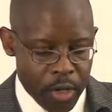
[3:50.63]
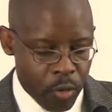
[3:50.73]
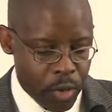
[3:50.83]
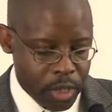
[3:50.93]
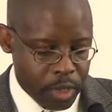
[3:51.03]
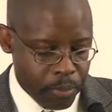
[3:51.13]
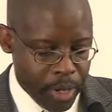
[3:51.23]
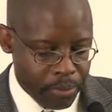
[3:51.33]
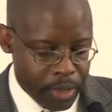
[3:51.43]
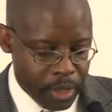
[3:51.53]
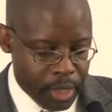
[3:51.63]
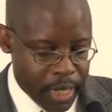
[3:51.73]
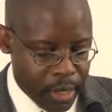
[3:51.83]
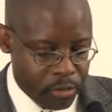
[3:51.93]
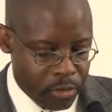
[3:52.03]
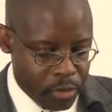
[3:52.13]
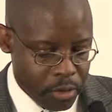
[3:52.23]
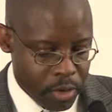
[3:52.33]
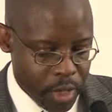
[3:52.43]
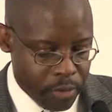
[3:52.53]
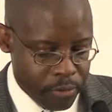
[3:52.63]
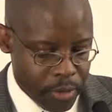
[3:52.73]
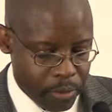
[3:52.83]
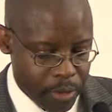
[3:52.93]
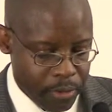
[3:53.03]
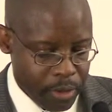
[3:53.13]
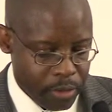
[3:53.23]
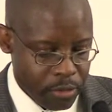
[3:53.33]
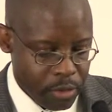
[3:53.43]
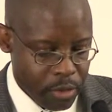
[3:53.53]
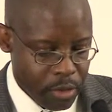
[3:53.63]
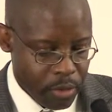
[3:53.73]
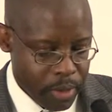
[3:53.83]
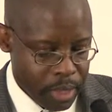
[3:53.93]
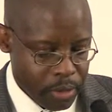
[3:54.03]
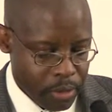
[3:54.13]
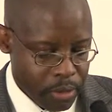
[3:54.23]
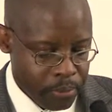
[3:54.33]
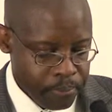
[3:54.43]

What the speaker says: which prompted the ouster of the previous director.